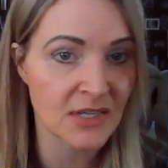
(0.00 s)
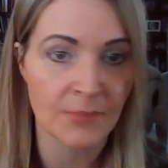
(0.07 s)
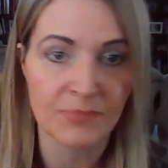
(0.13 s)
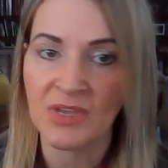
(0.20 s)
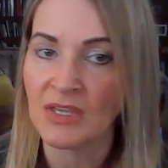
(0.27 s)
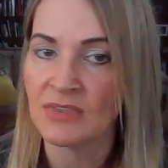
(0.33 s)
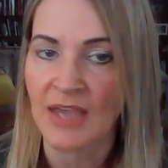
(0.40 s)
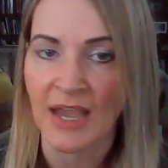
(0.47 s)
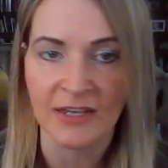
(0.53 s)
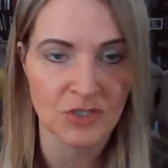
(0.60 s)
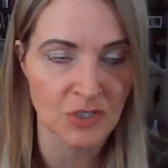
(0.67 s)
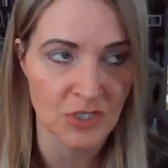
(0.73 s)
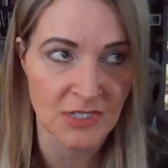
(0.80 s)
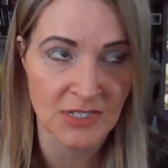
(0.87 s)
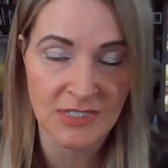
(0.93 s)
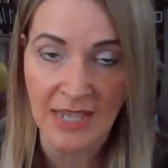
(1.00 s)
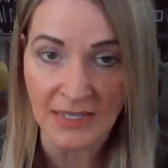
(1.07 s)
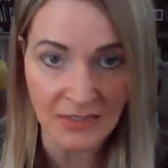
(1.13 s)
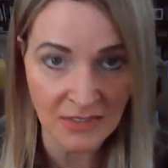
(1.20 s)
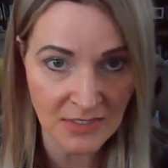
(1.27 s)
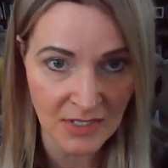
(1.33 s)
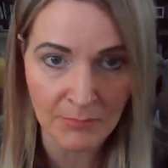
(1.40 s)
something that just
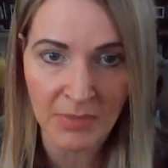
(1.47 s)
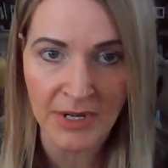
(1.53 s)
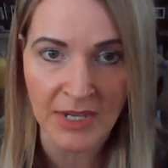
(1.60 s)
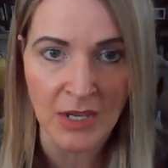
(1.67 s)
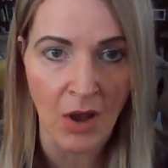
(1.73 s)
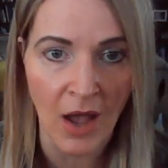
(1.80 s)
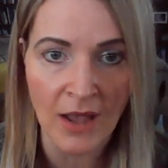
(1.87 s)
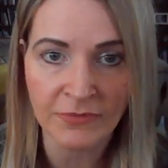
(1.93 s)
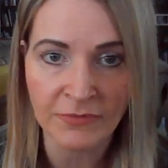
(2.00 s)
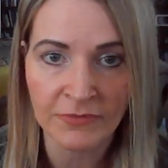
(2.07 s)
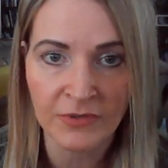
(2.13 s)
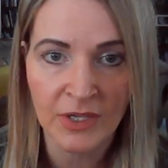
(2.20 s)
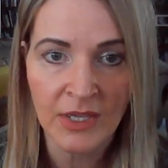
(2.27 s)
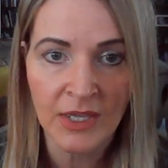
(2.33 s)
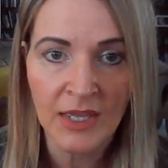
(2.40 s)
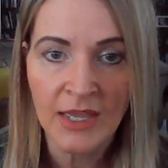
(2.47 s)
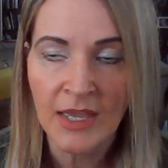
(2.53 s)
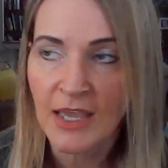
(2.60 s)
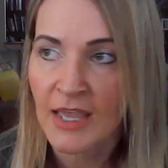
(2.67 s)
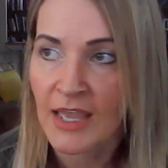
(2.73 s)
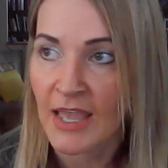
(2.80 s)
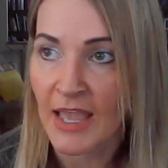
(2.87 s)
set somebody off
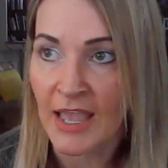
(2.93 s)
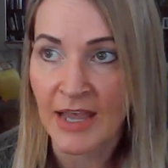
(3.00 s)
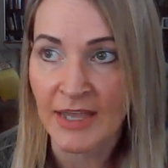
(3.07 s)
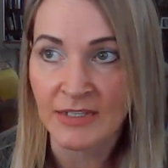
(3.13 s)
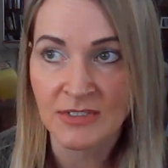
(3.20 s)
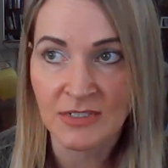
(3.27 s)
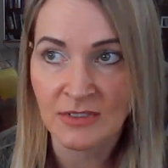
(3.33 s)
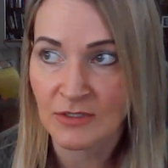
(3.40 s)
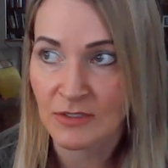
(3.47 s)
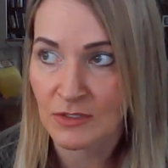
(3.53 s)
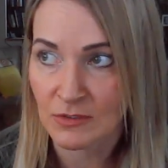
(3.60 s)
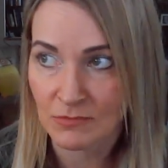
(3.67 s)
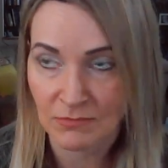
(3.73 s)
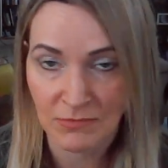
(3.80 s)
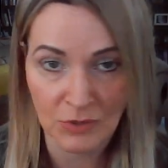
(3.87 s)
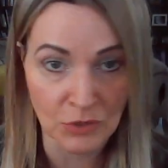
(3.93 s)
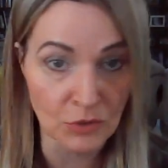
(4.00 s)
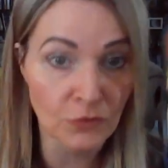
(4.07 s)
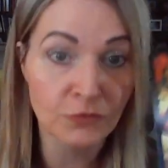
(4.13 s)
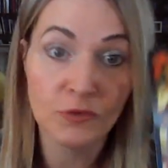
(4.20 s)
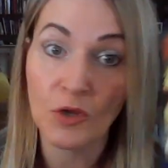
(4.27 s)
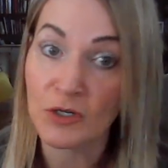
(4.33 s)
and
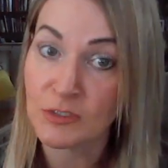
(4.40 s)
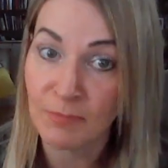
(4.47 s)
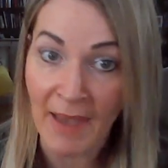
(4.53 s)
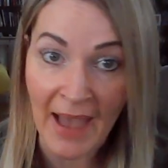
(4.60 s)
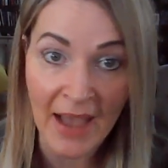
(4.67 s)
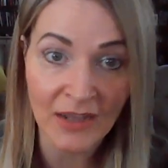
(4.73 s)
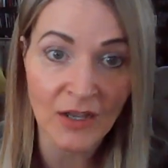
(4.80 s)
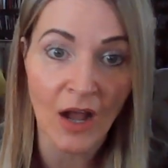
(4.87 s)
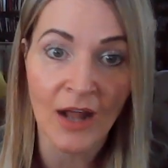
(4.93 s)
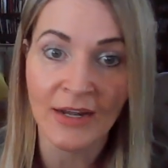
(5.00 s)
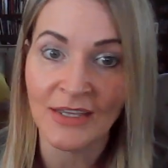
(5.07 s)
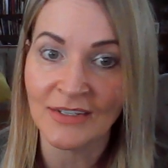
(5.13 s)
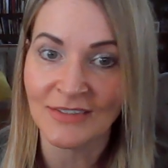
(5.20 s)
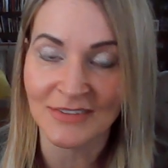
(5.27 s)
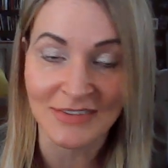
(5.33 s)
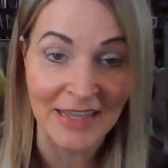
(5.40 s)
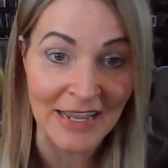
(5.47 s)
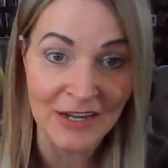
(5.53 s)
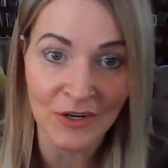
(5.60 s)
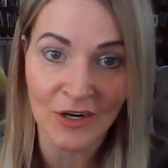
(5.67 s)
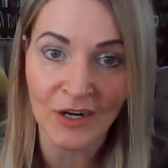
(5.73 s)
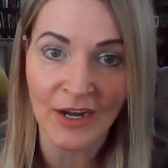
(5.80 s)
you've looked back on it
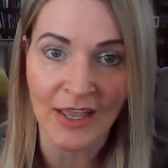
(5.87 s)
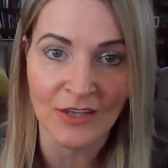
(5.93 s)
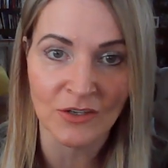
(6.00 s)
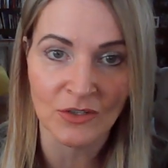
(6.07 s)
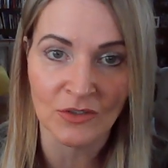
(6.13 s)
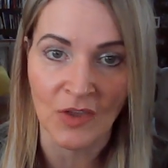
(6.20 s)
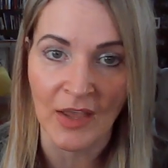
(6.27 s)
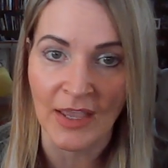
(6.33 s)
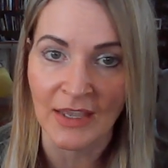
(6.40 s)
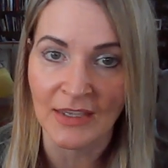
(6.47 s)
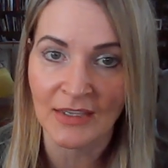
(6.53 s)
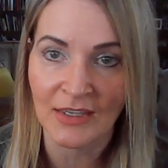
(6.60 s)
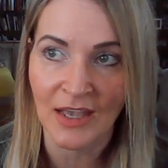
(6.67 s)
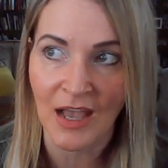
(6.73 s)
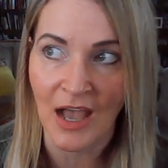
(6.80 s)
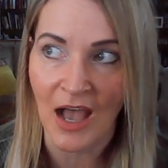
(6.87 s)
later and you're like,